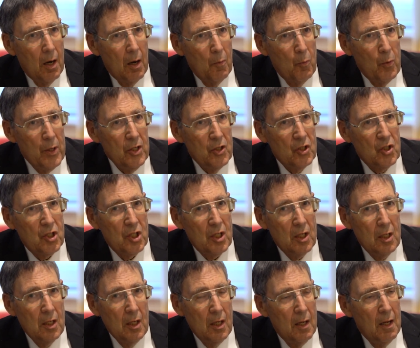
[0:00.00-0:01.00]
we
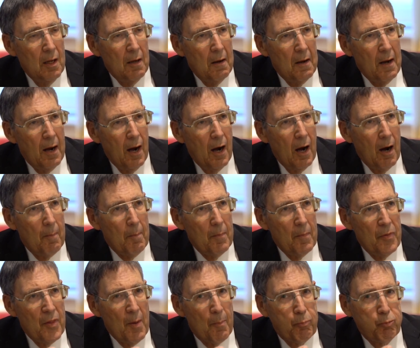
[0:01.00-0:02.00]
see
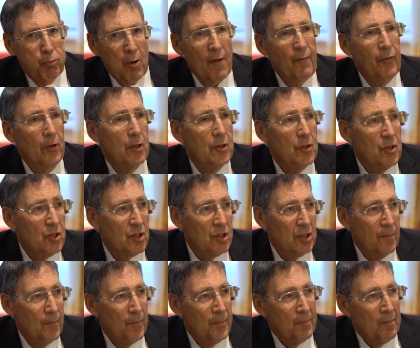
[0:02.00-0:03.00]
the
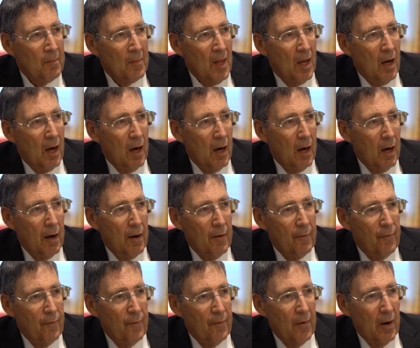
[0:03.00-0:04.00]
prevalence
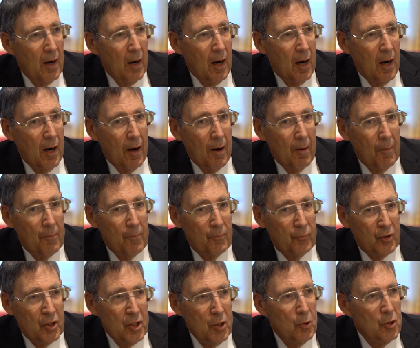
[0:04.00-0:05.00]
of, to
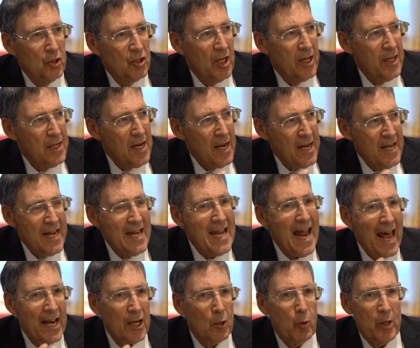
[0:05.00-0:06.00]
use an
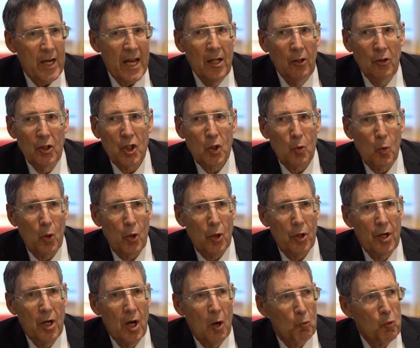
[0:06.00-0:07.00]
inadequate English
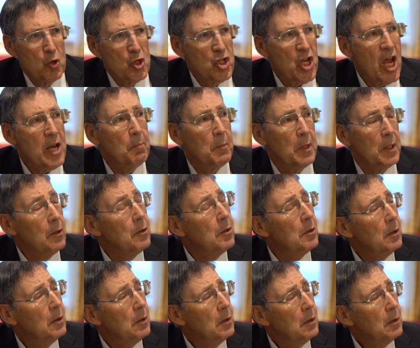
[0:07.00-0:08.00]
word, resentment
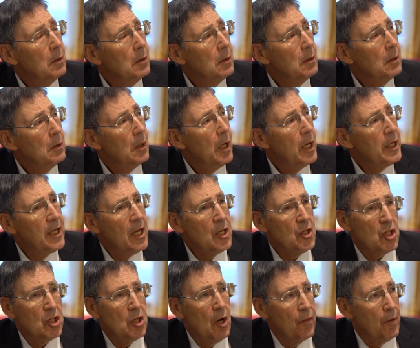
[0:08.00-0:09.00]

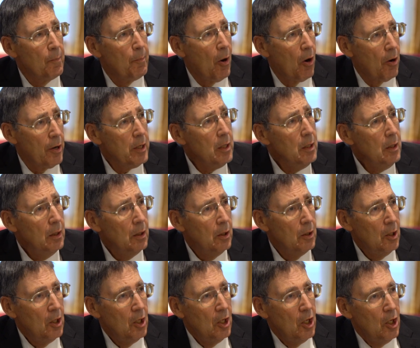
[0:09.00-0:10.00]
against the other party,
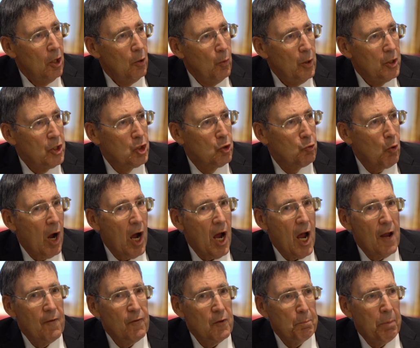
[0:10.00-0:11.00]
which
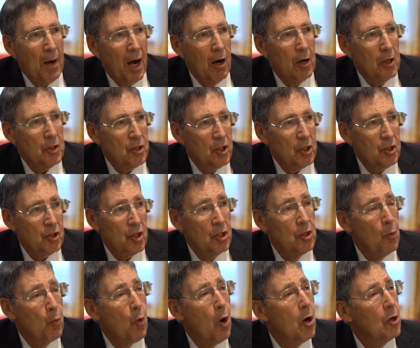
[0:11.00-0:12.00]
drives politics in
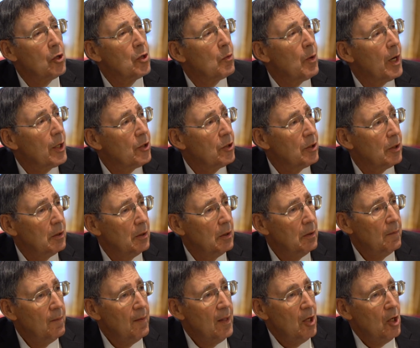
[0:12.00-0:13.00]
the wrong direction.
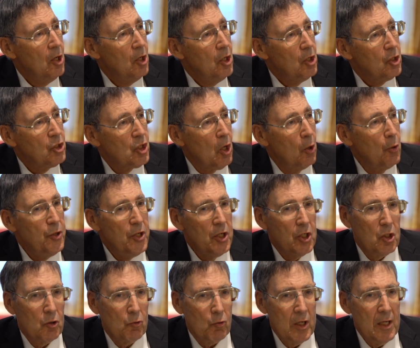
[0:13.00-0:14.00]
So the
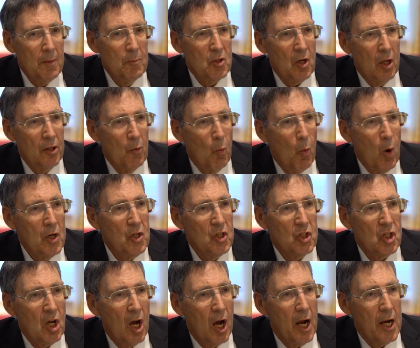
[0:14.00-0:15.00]
extremes on the one
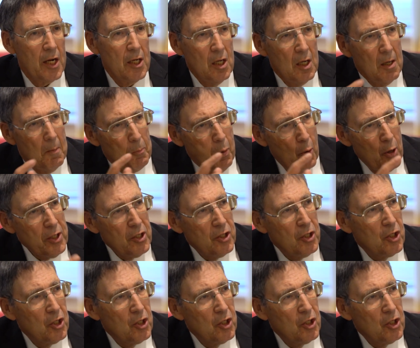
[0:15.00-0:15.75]
side point to